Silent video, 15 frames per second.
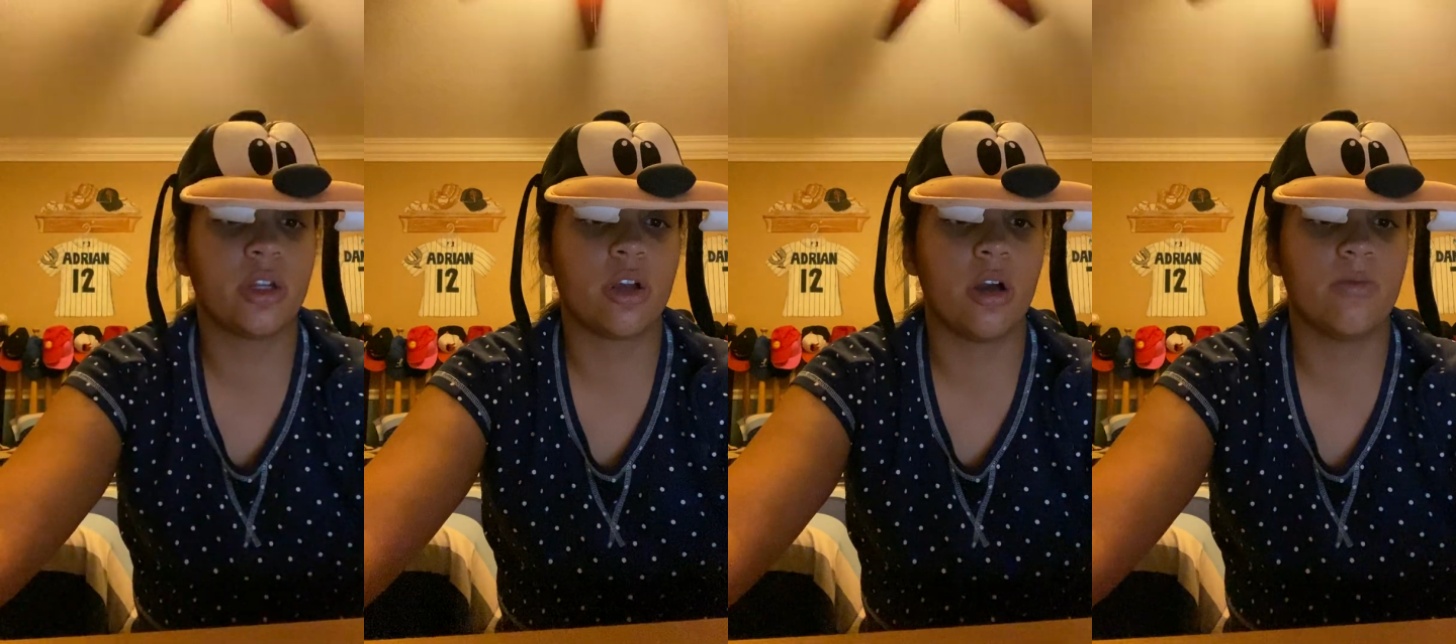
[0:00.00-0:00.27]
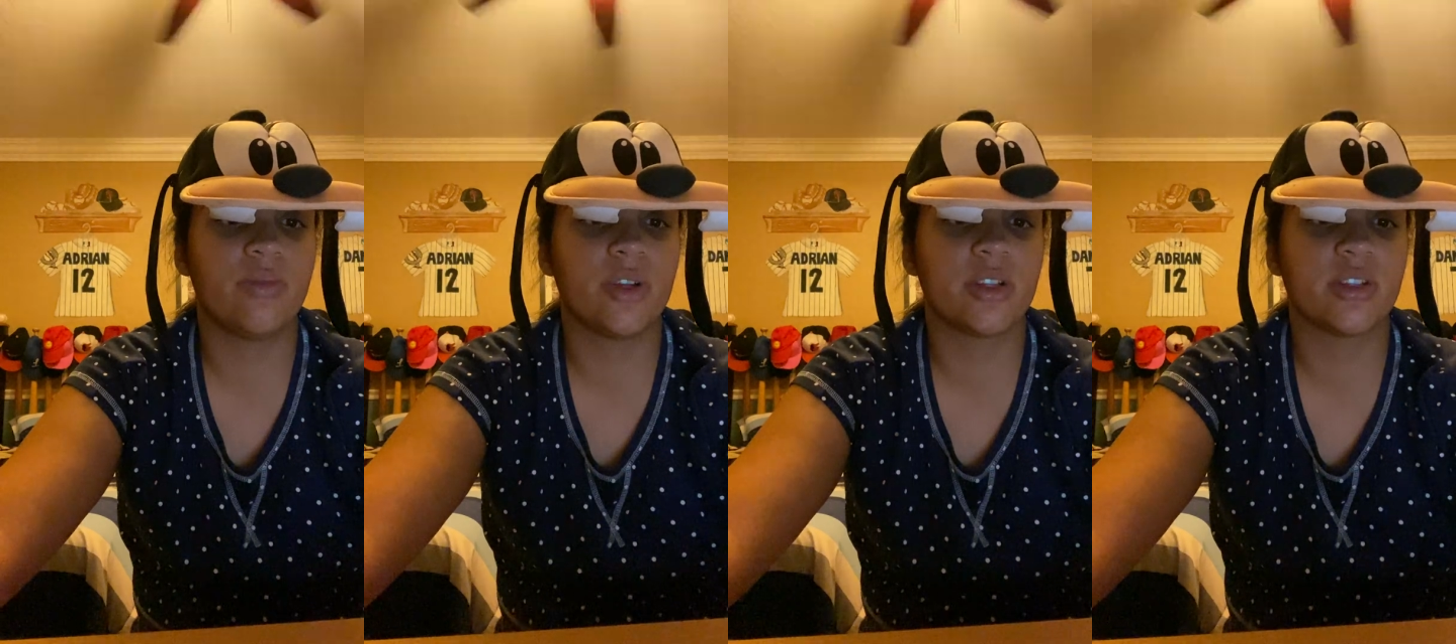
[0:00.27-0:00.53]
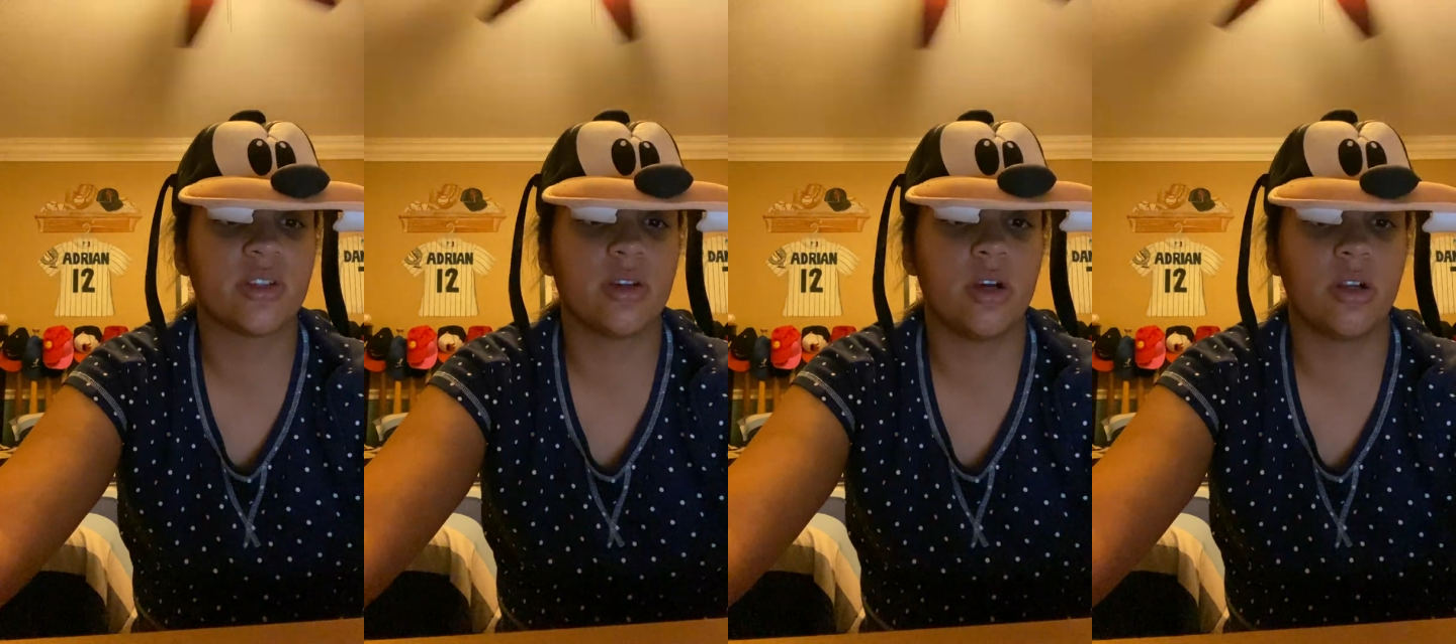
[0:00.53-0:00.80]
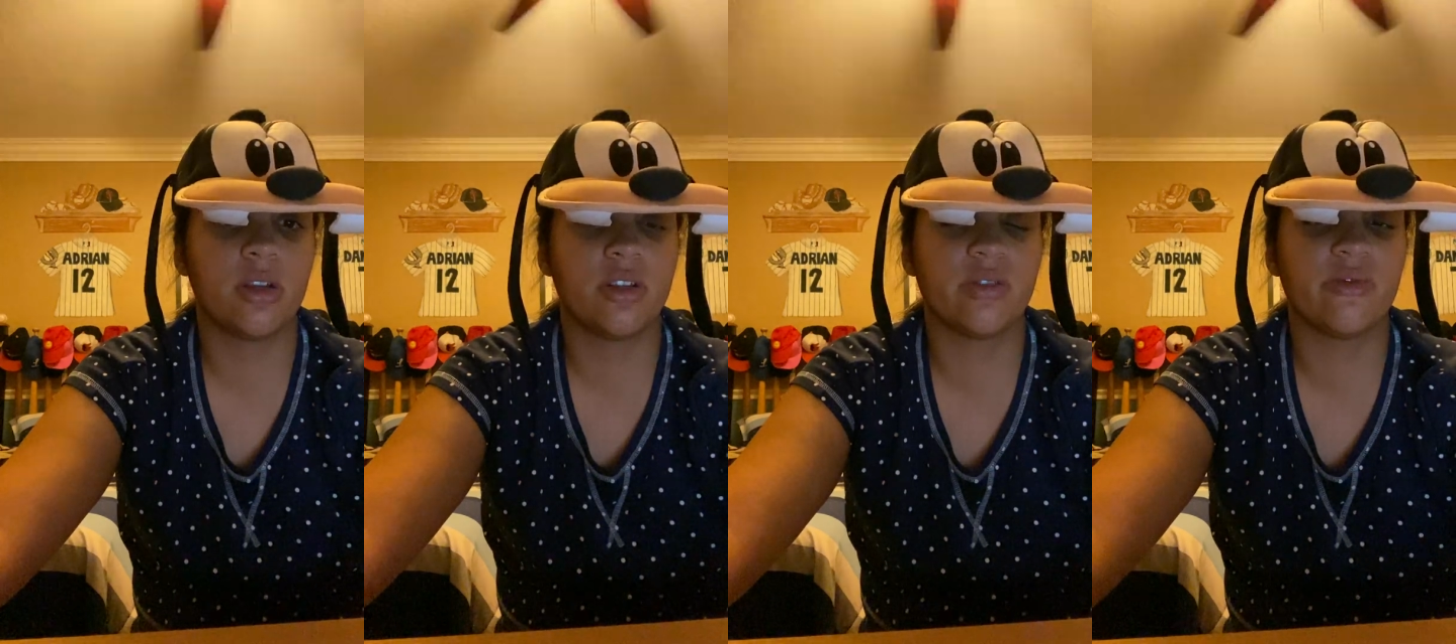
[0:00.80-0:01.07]
complex
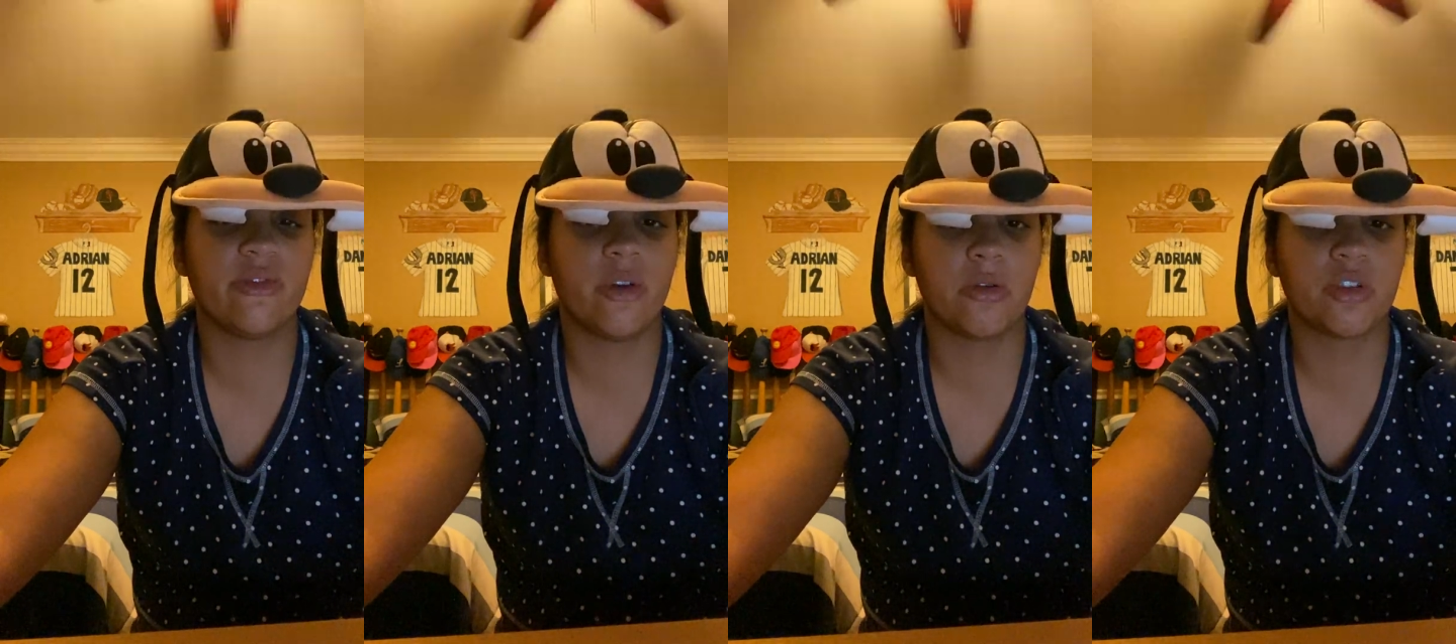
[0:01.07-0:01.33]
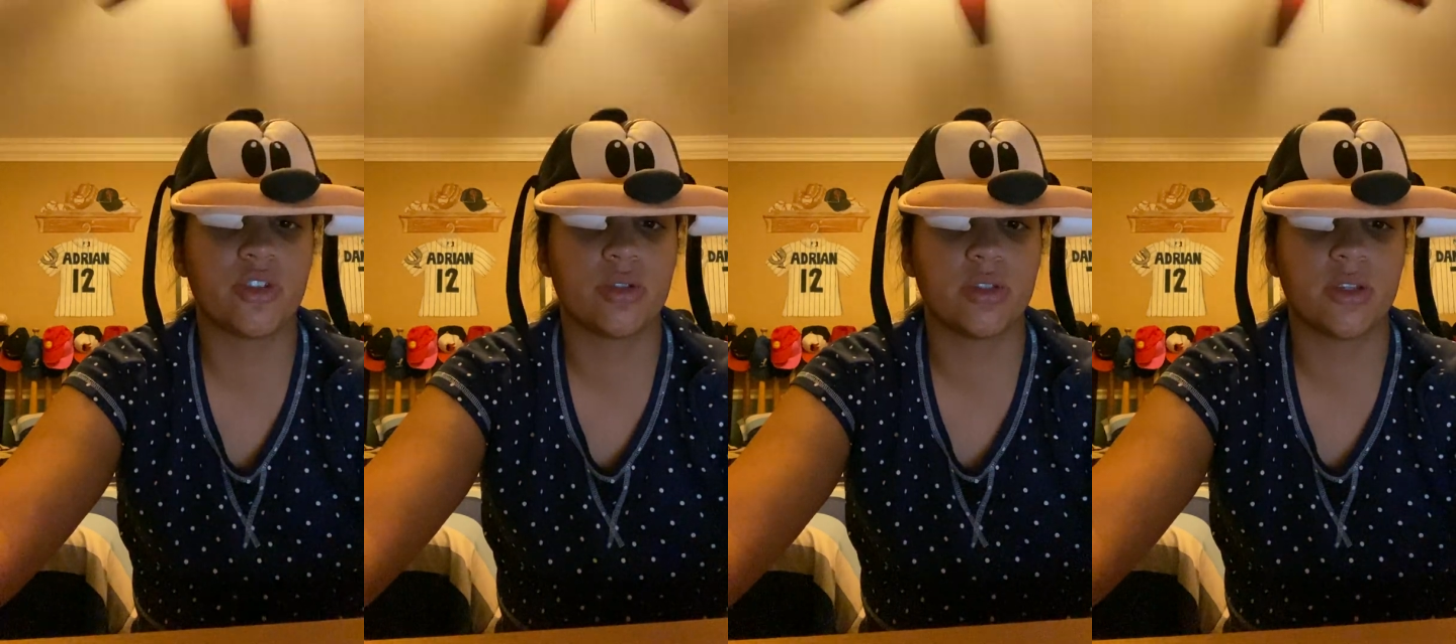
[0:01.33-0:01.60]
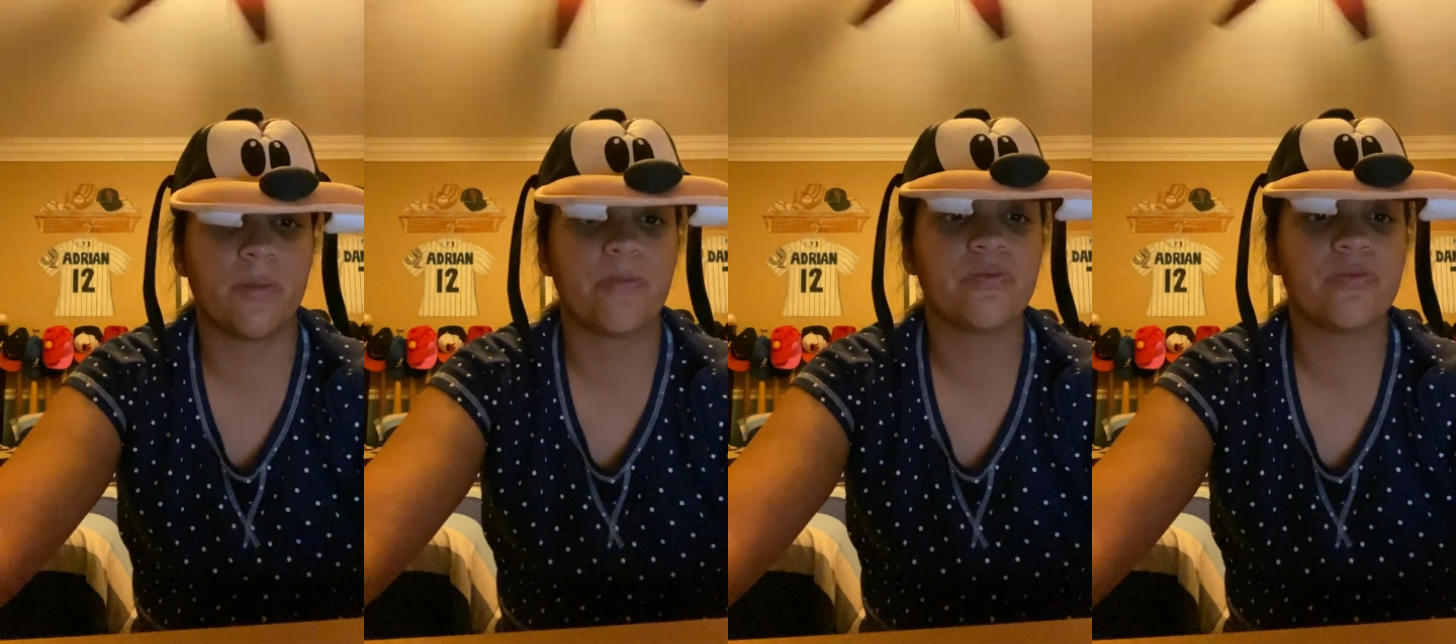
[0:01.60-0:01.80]
cognitive functions.